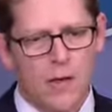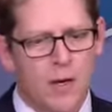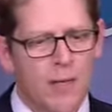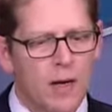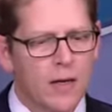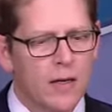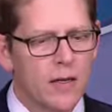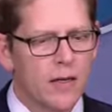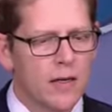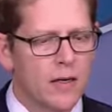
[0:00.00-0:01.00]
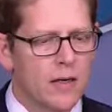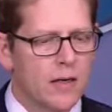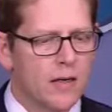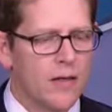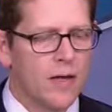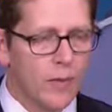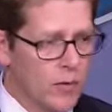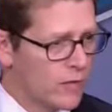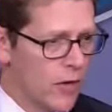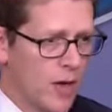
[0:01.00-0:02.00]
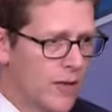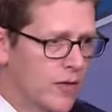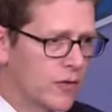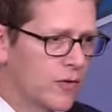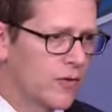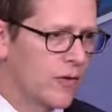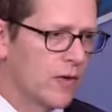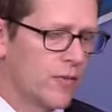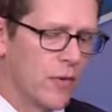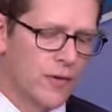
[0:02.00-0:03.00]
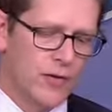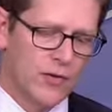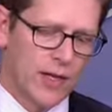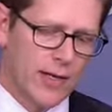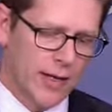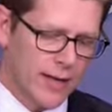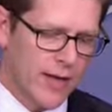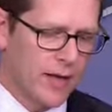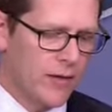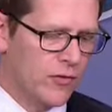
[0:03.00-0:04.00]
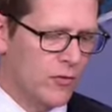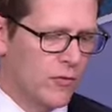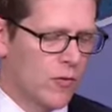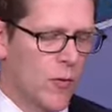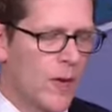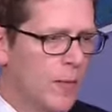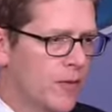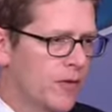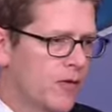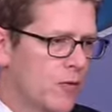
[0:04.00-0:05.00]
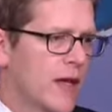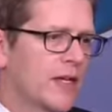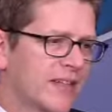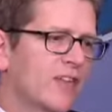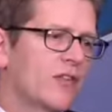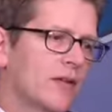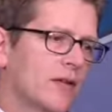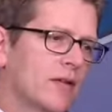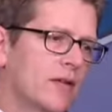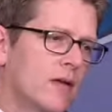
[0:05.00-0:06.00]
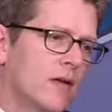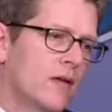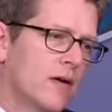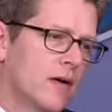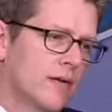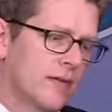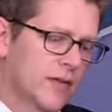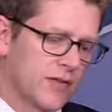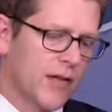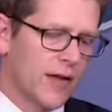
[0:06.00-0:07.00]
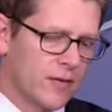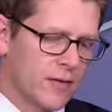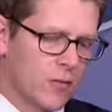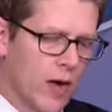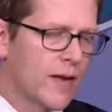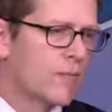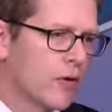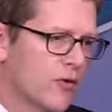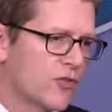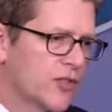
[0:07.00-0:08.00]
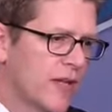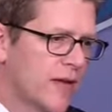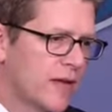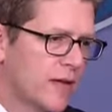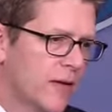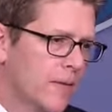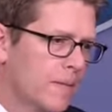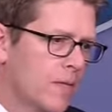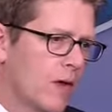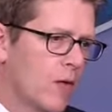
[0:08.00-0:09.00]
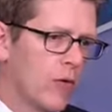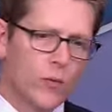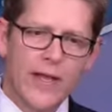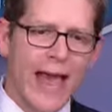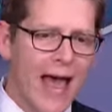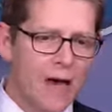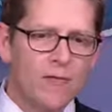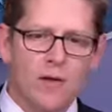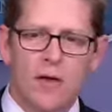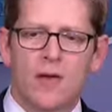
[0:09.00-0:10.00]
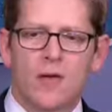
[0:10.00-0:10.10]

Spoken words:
among a number of lawmakers, both in the Senate and the House, who are Republicans, a recognition that that that's not the right approach to take when we have